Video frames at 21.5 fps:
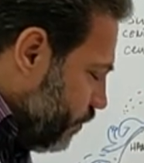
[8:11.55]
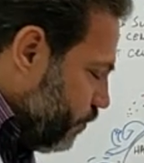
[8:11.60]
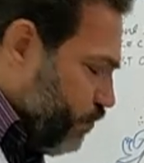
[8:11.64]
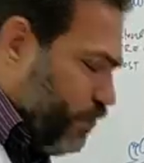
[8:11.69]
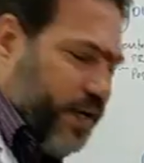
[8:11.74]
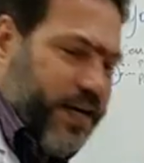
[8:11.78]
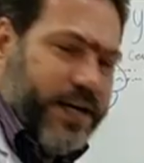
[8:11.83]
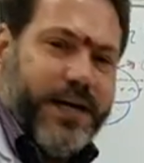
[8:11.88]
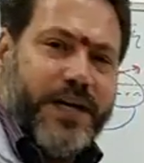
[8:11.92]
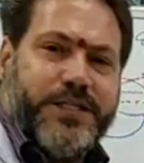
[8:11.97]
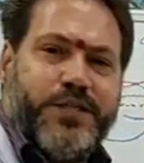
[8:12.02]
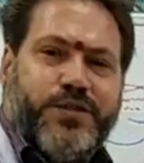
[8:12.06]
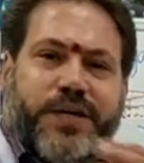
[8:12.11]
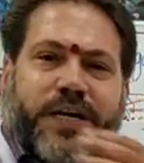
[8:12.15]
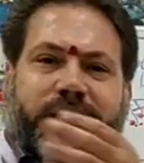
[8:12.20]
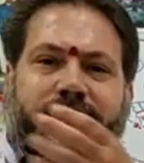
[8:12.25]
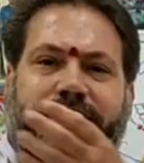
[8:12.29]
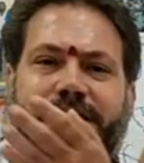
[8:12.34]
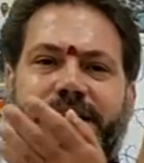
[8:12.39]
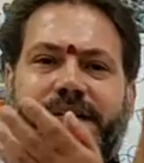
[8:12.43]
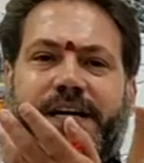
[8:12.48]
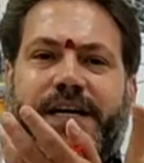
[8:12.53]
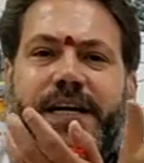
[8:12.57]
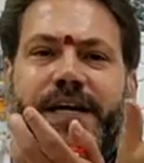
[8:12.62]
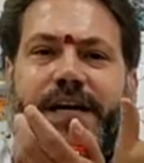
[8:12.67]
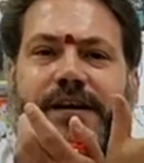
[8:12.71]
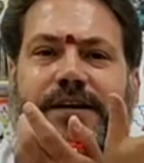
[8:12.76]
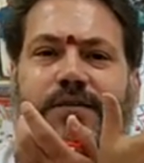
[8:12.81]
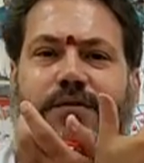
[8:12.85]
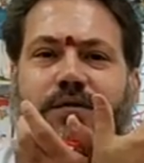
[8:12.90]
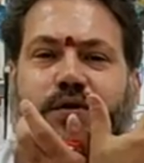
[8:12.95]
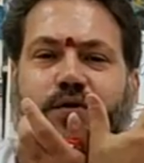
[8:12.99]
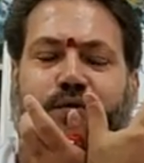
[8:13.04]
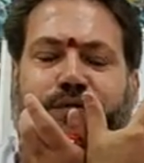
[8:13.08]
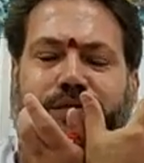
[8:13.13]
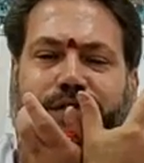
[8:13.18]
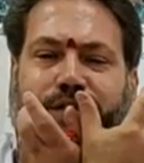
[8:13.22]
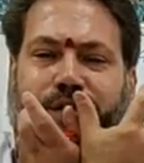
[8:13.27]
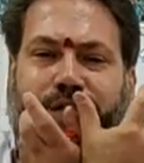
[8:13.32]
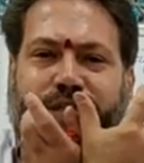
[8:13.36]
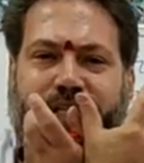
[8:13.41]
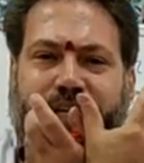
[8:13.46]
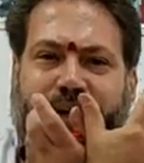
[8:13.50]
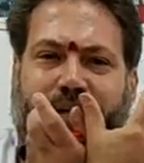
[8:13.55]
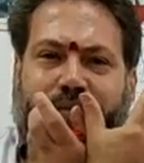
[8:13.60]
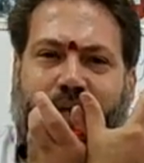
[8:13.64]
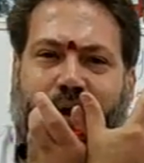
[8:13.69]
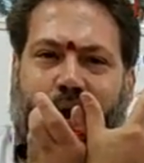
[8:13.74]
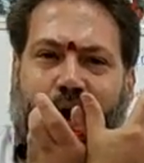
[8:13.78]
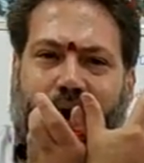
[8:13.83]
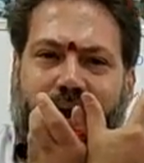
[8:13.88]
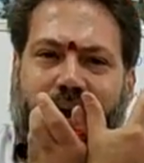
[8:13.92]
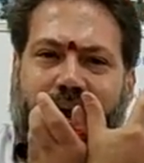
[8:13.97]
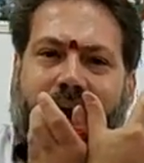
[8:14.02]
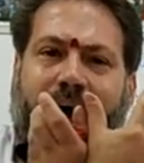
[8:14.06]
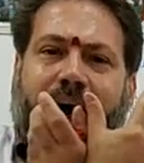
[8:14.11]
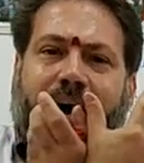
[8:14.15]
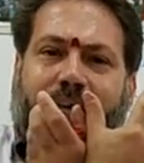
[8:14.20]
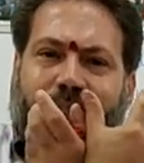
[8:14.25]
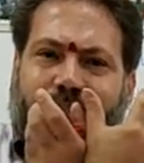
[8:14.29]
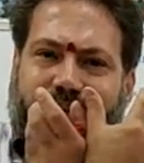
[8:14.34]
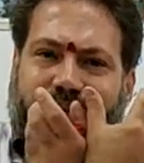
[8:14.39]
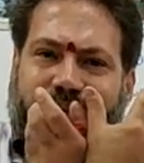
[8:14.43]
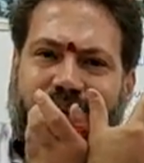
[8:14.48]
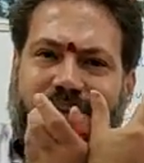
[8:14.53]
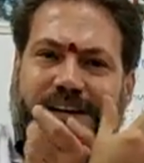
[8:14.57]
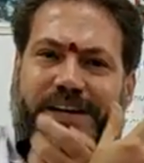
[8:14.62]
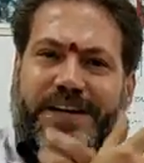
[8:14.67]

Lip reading: you do the garudasana and you twist yourself all up.